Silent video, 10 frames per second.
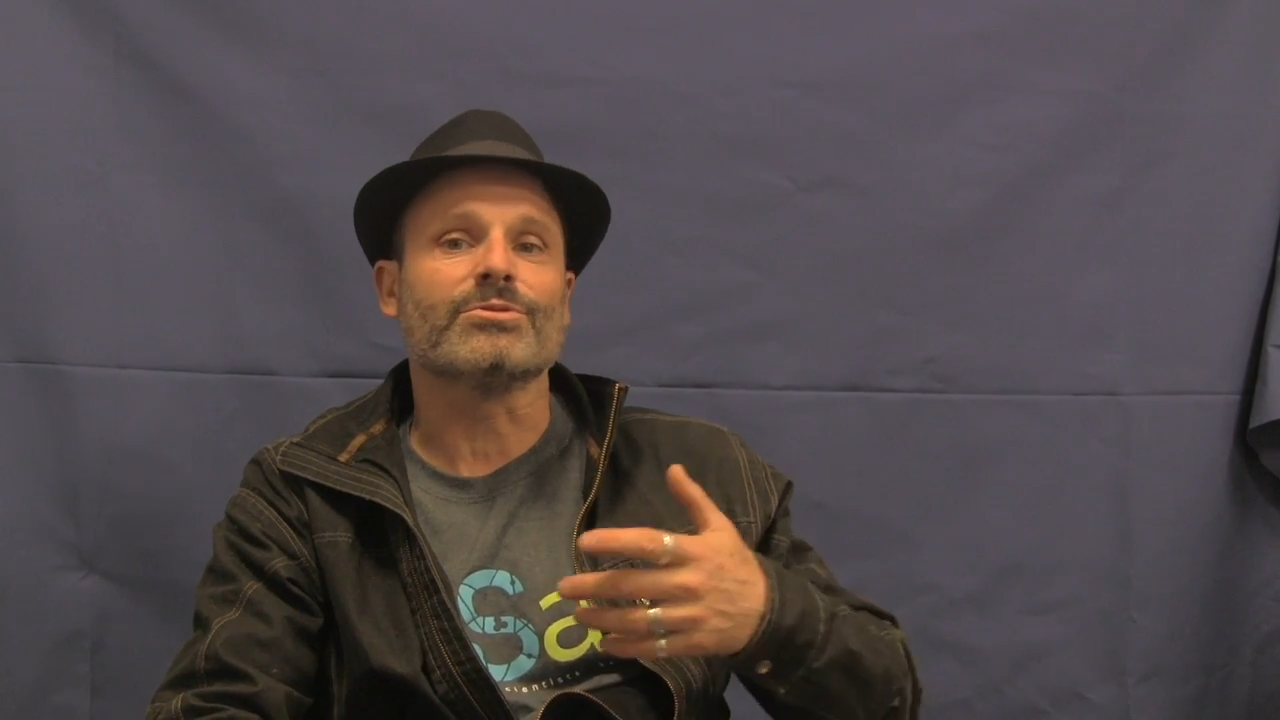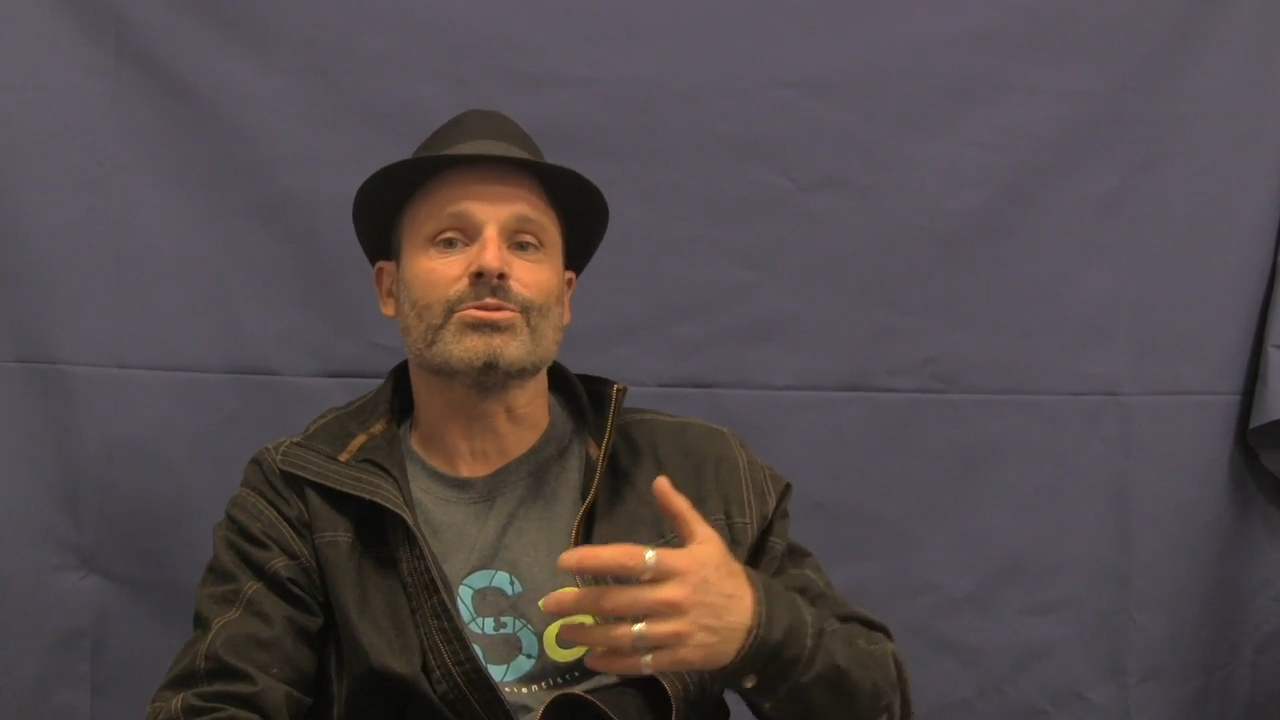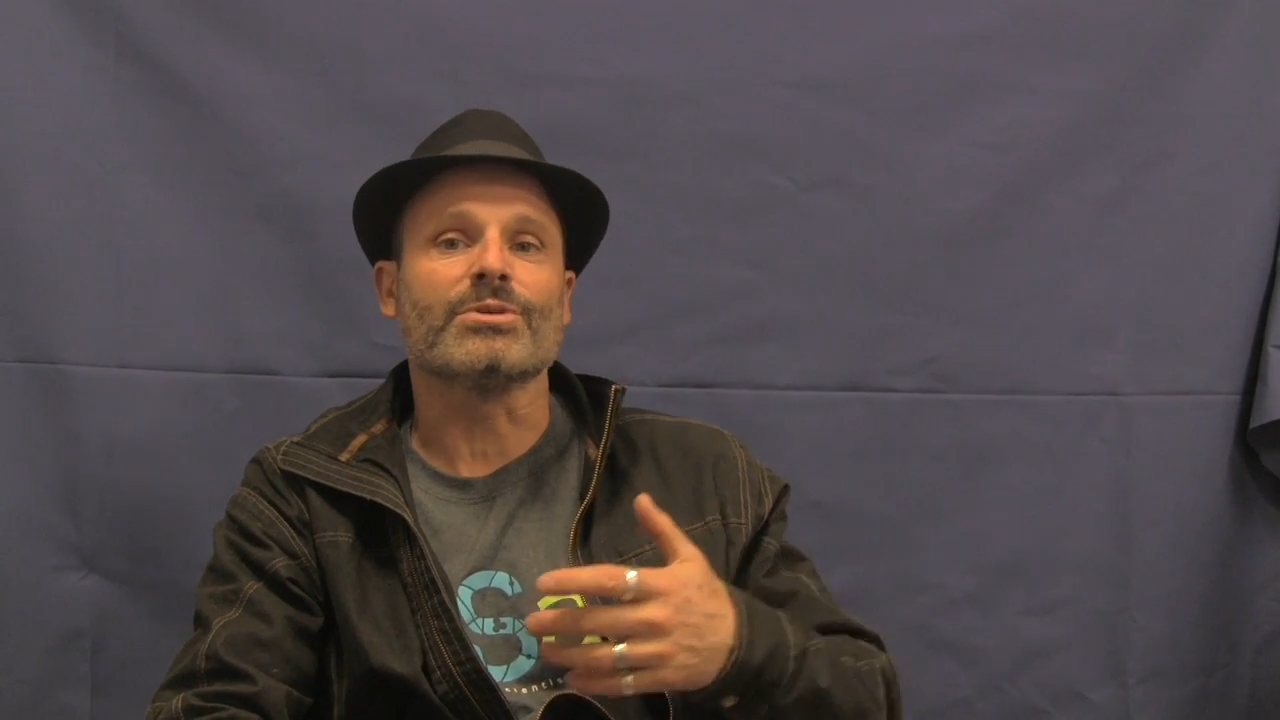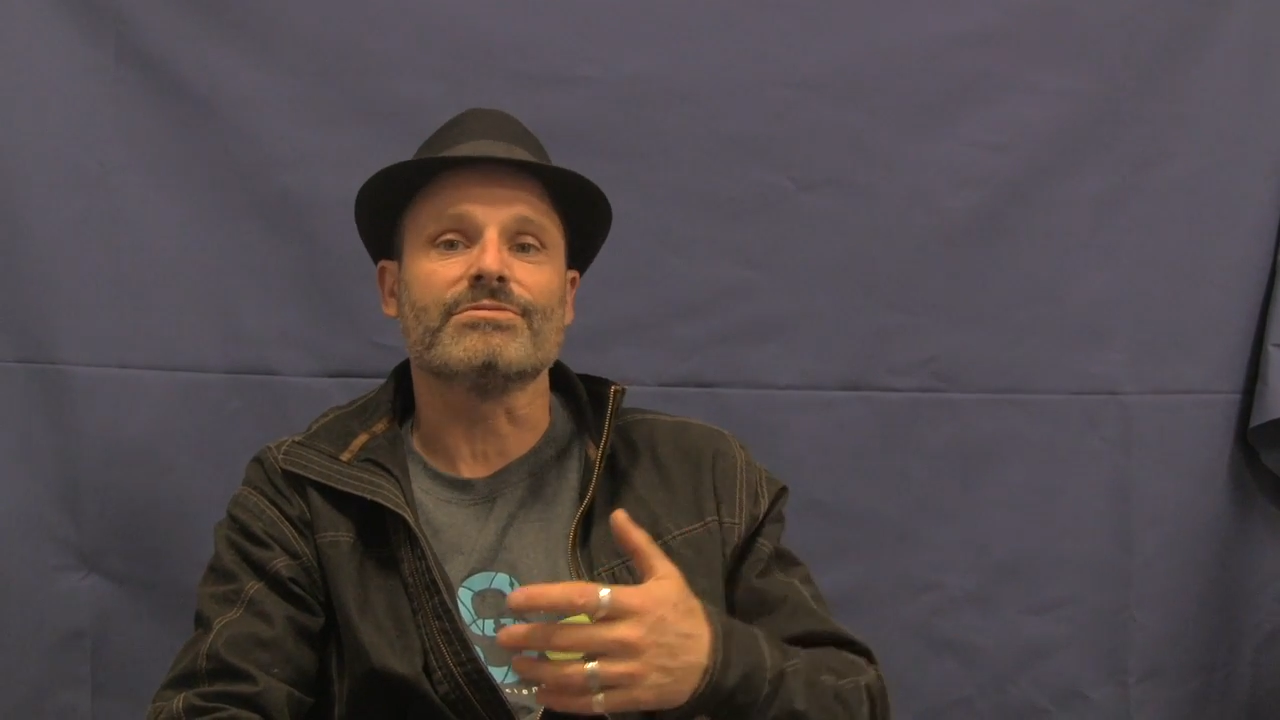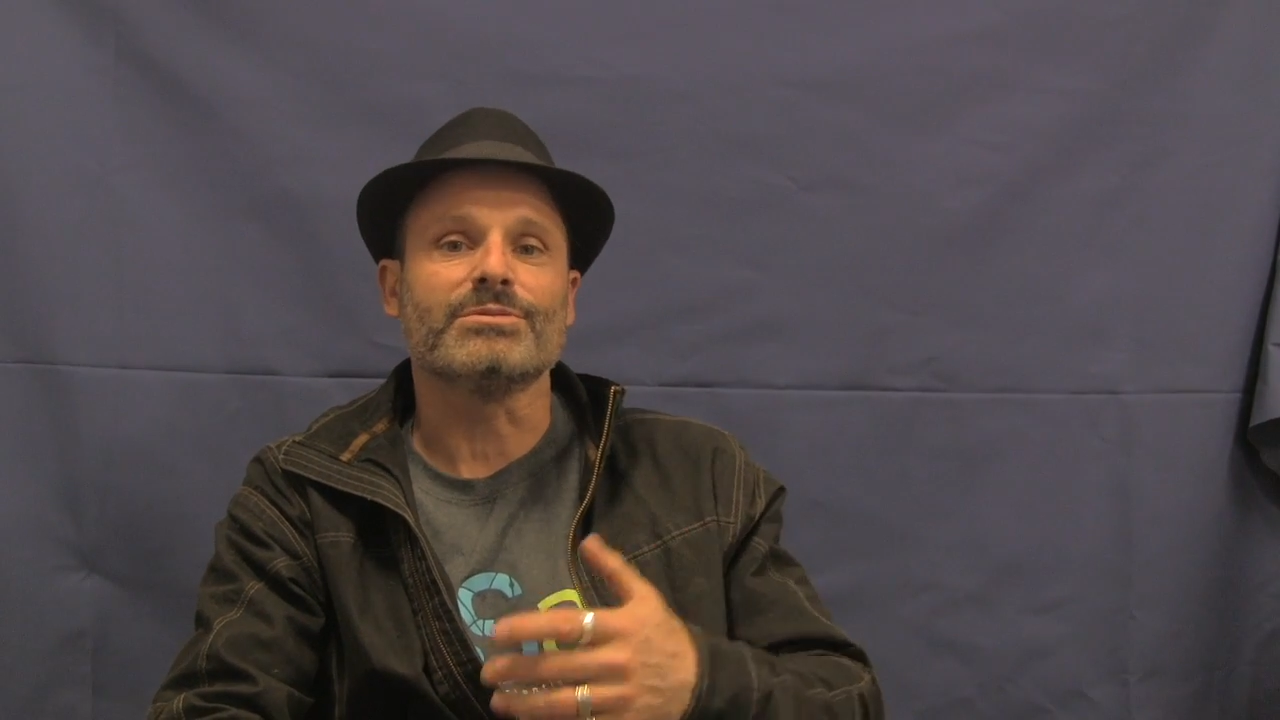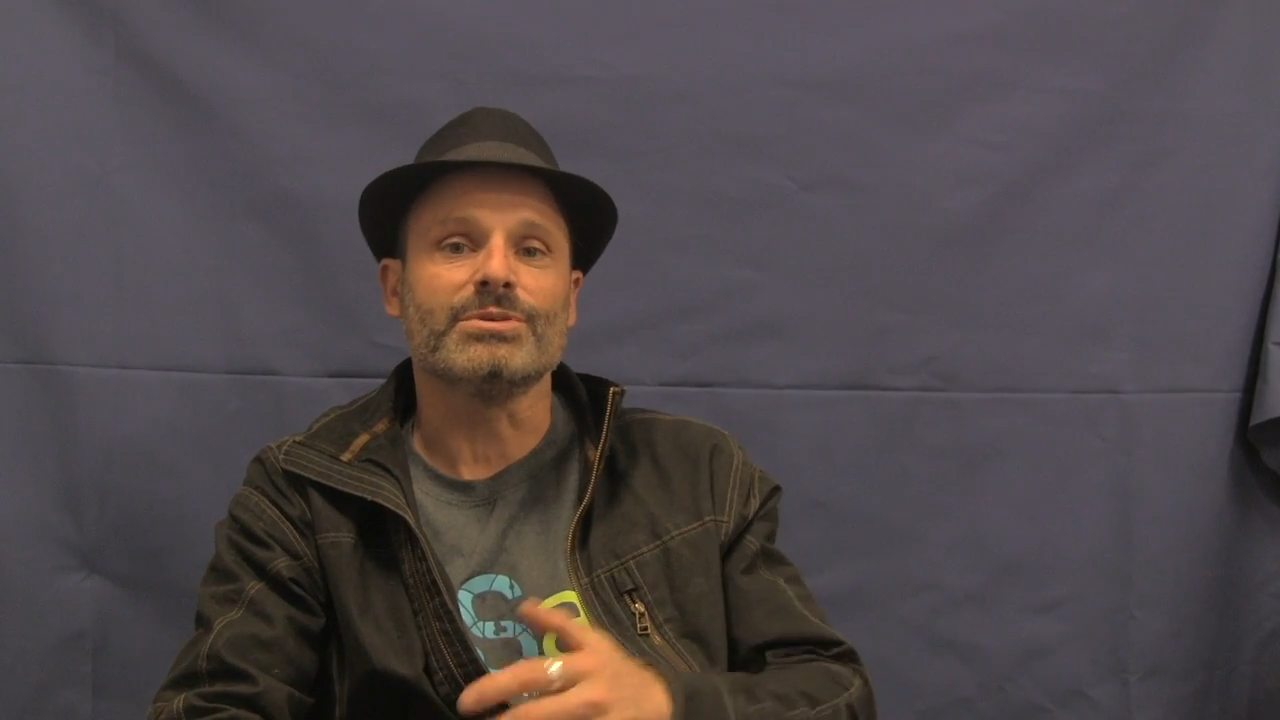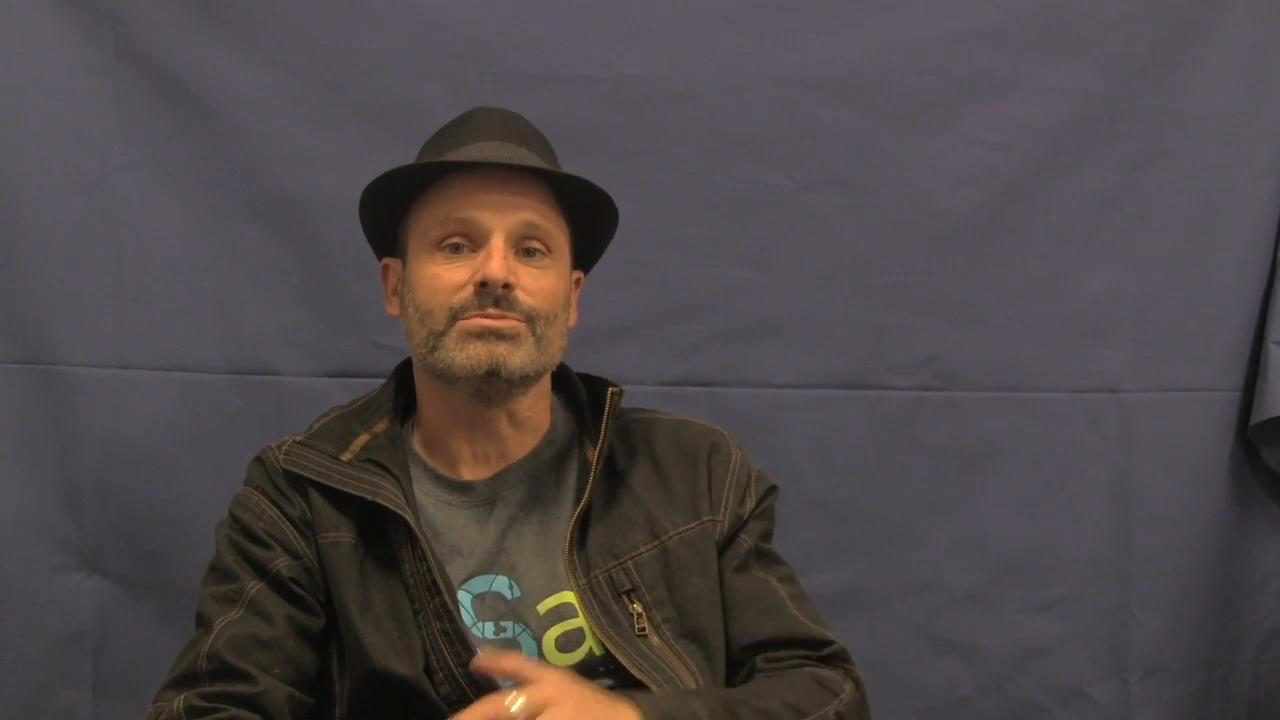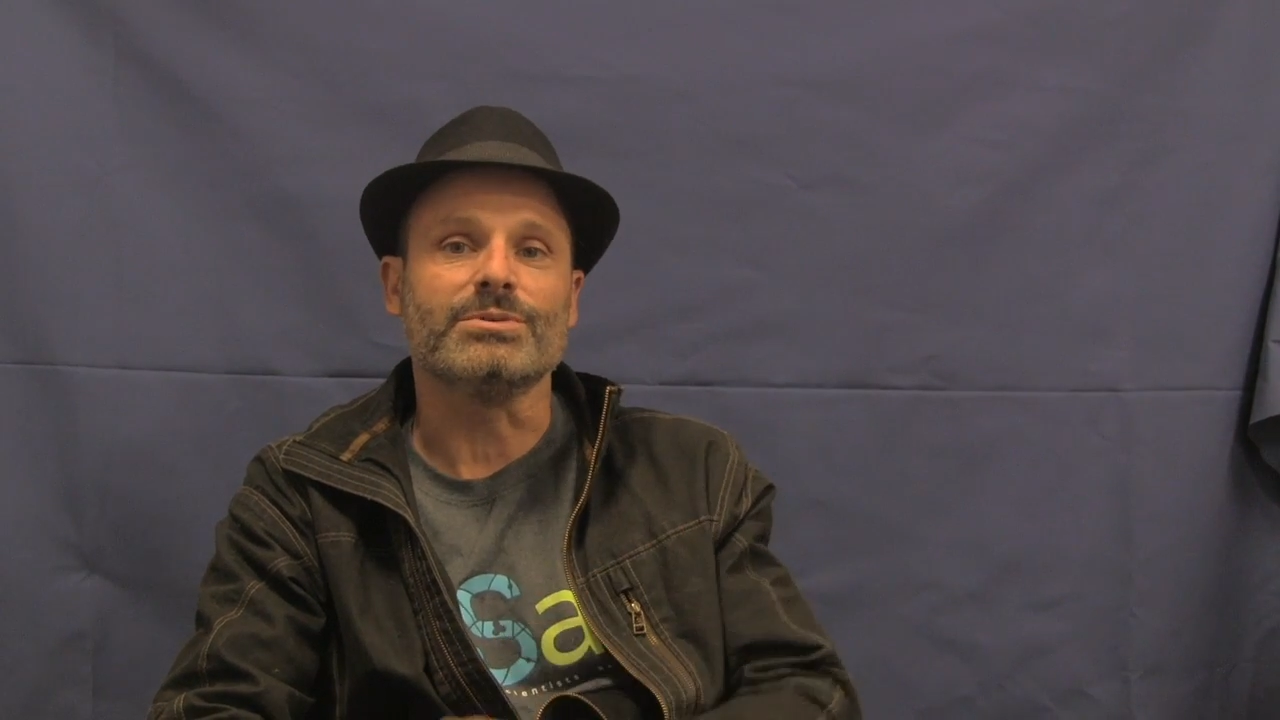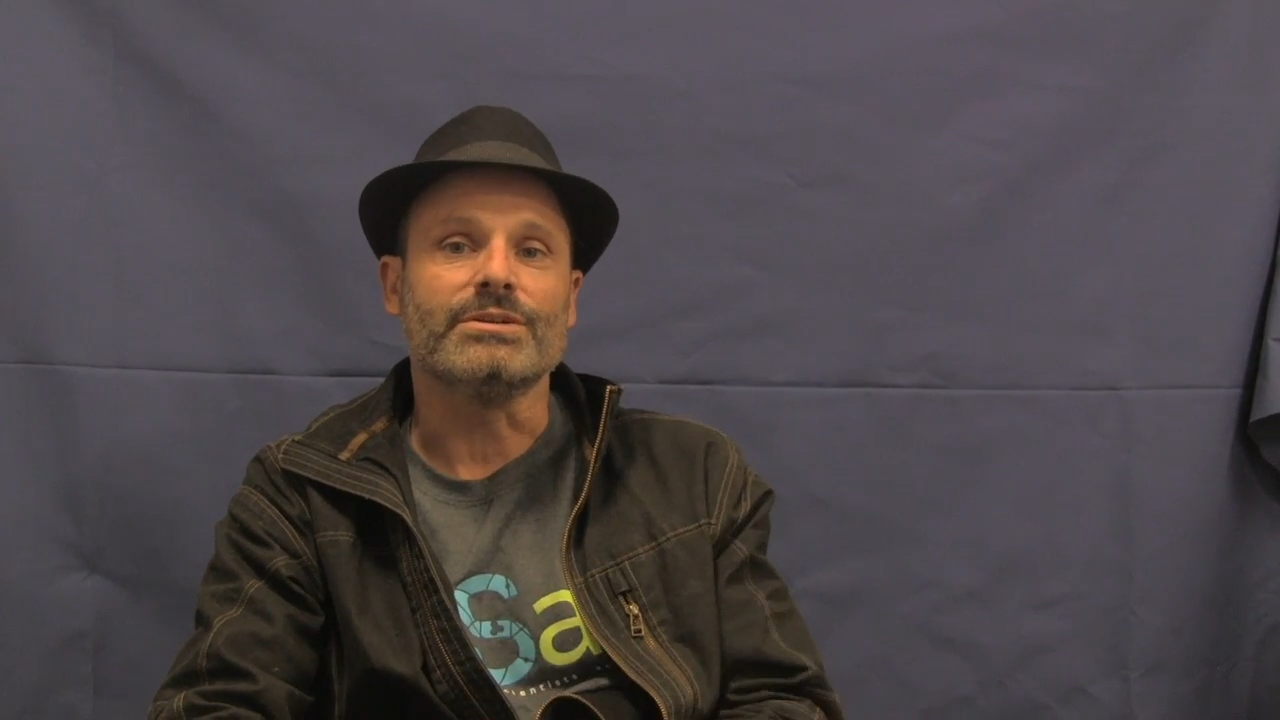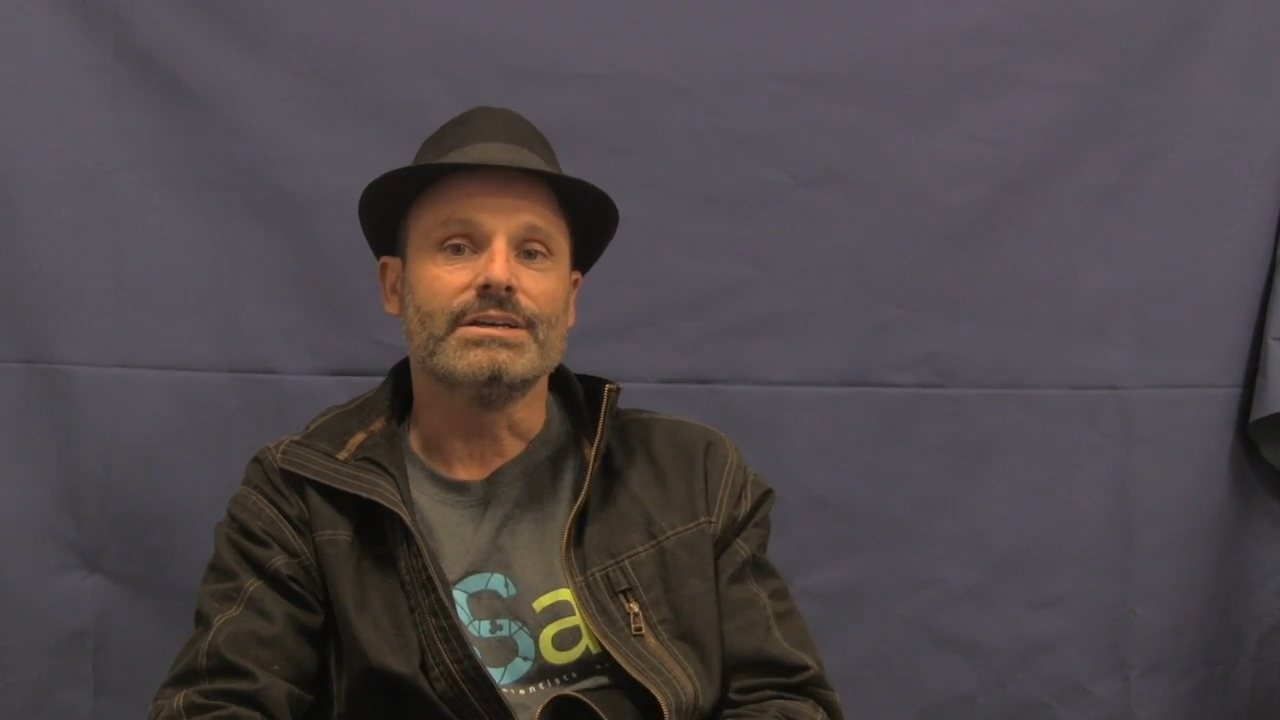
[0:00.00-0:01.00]
photographing
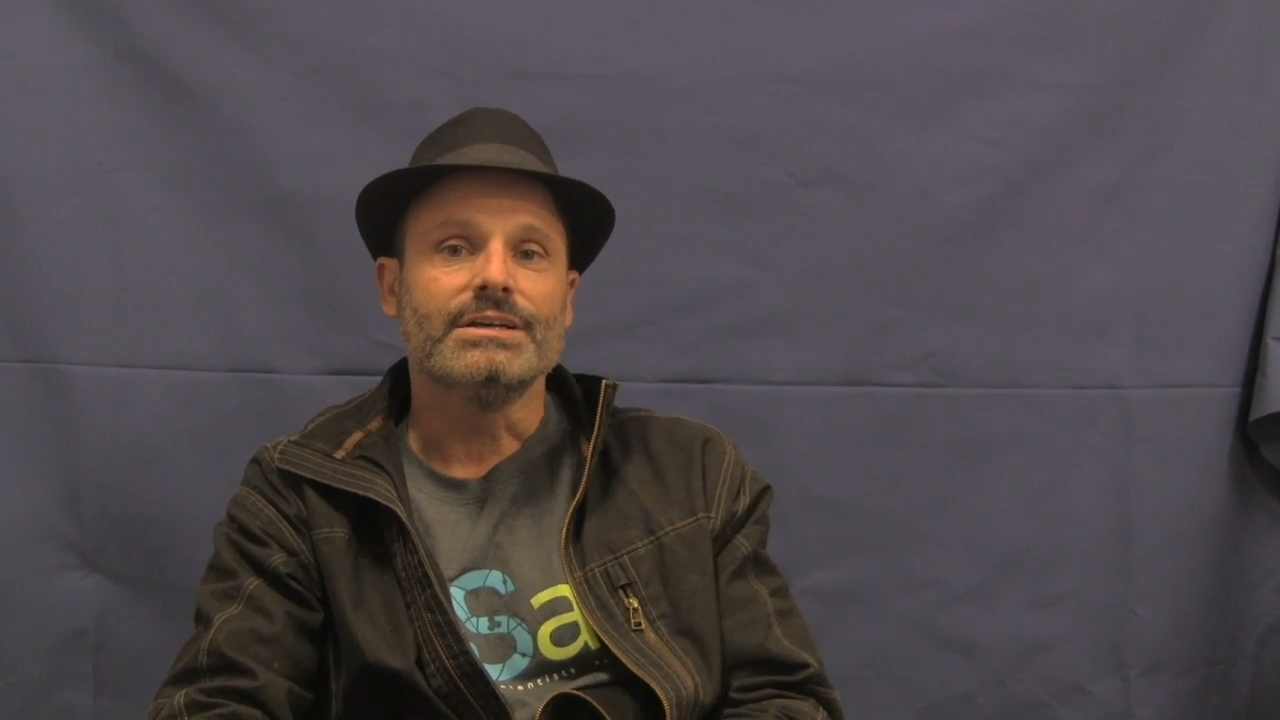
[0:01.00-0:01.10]
people